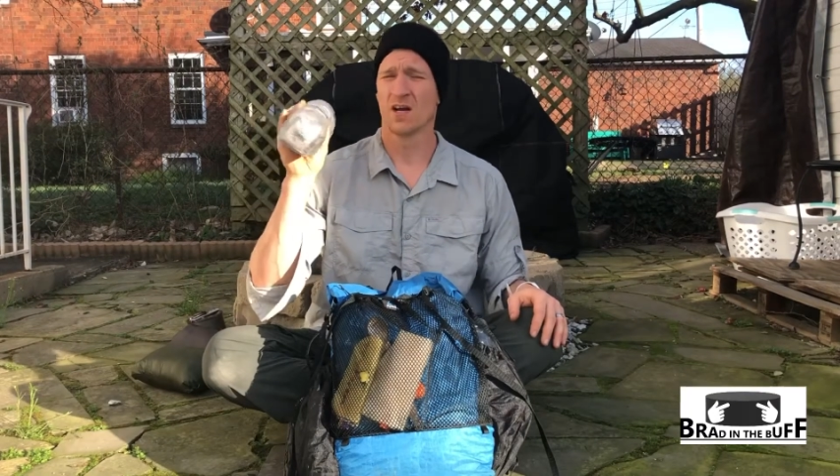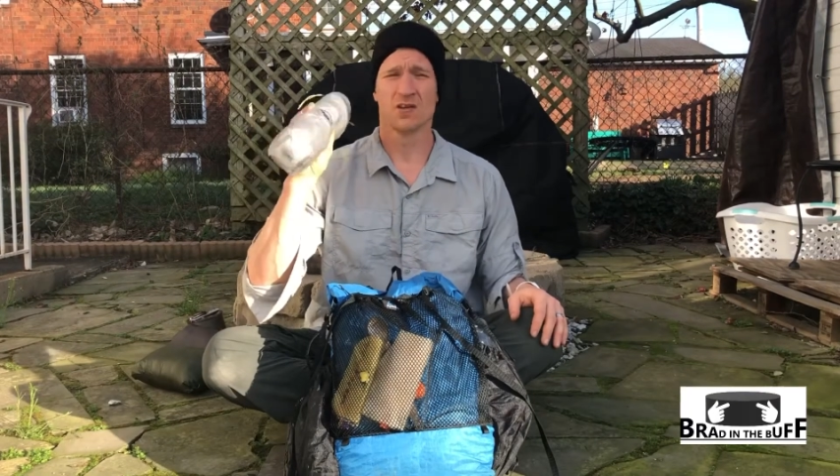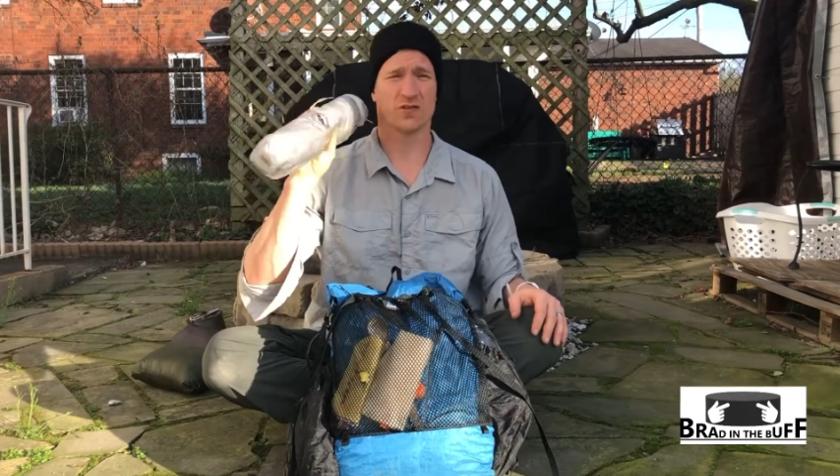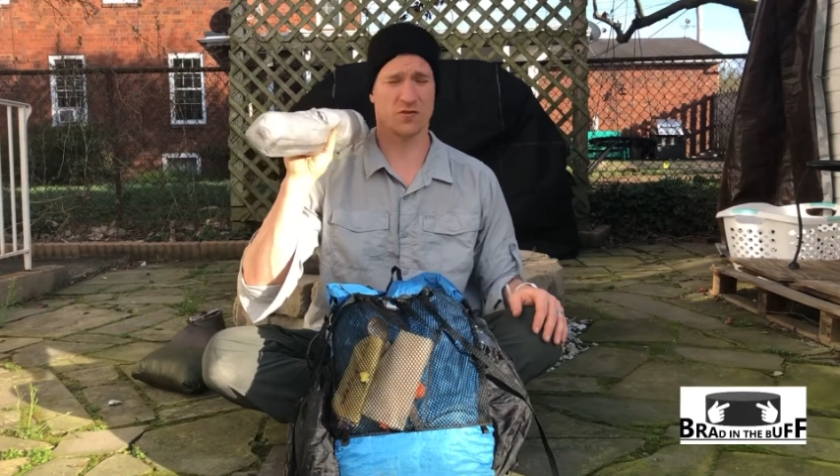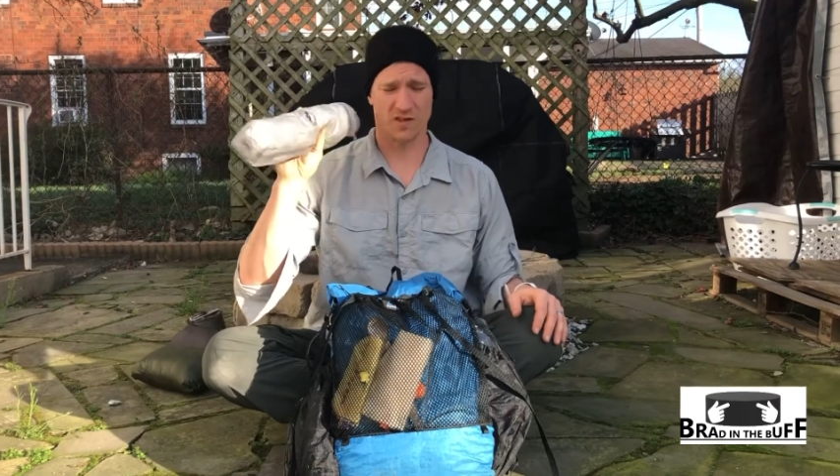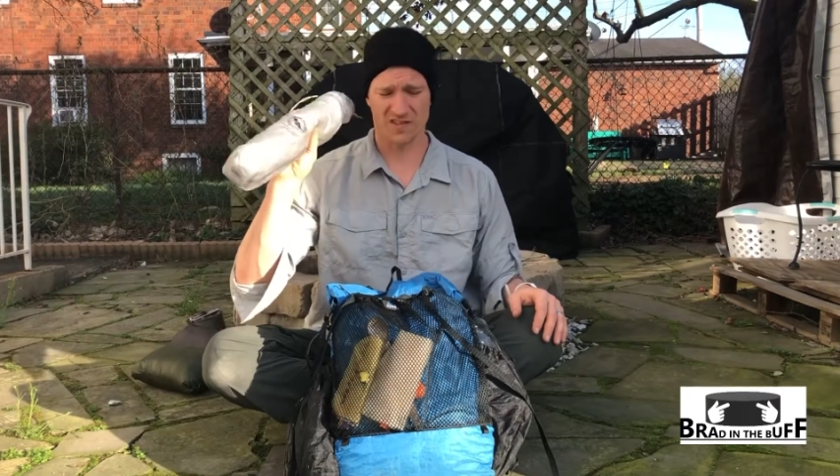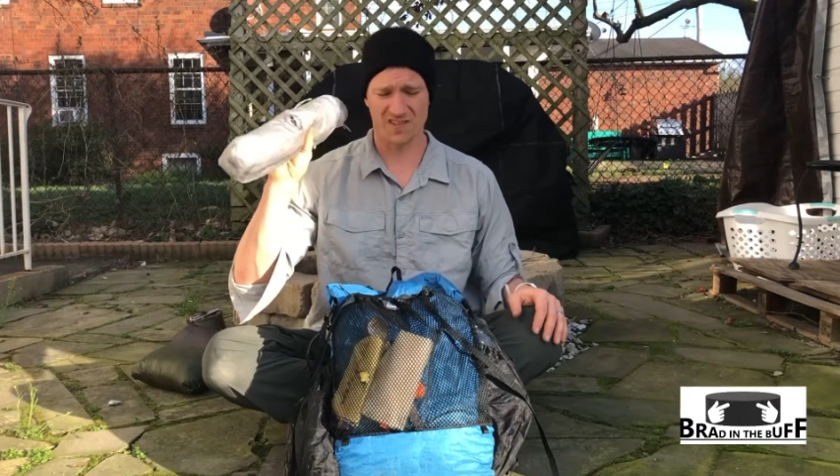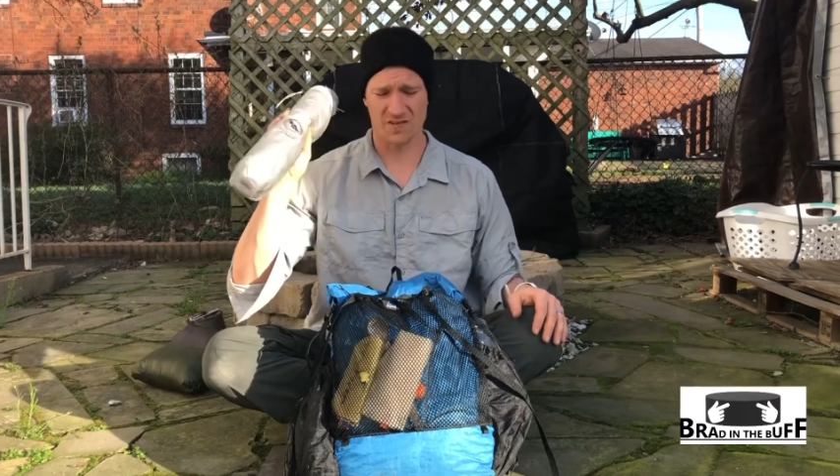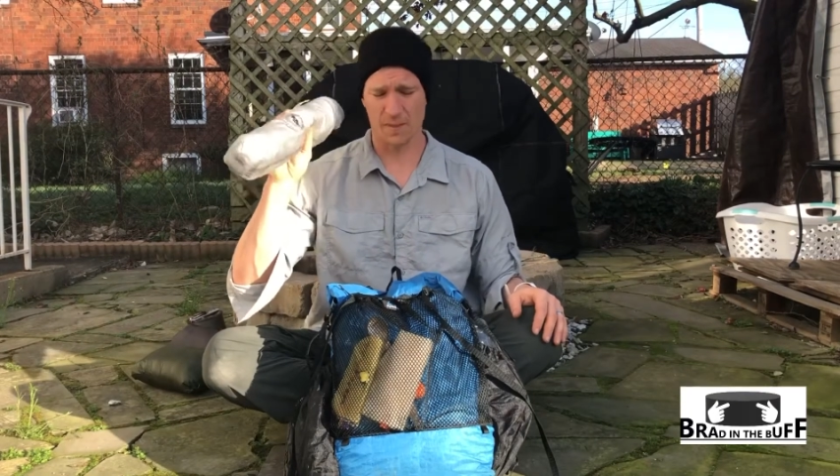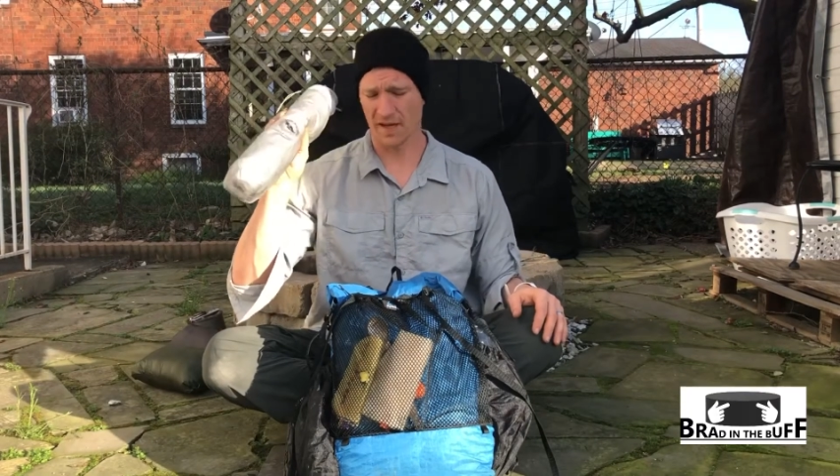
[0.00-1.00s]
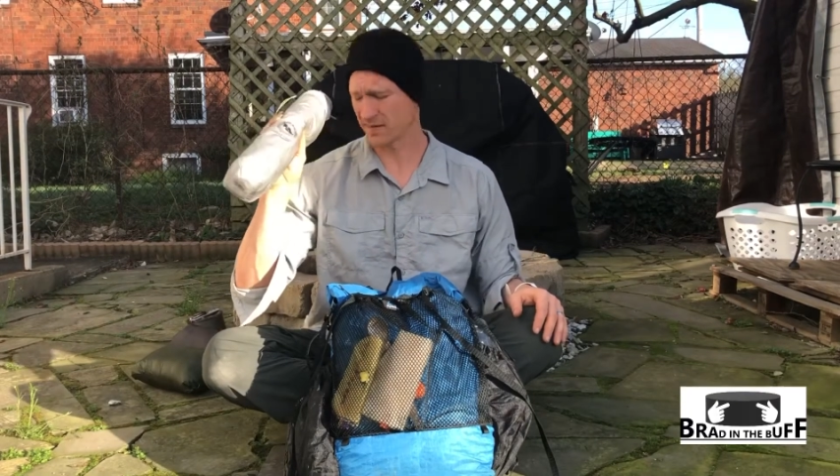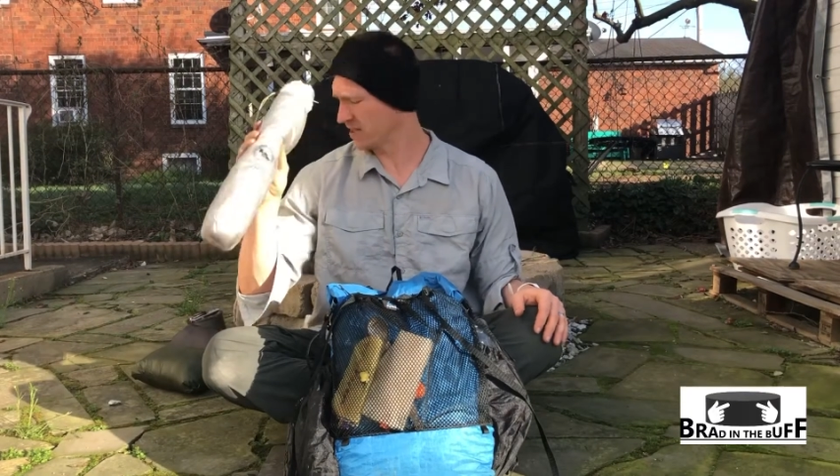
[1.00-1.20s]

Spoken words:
So this is about 10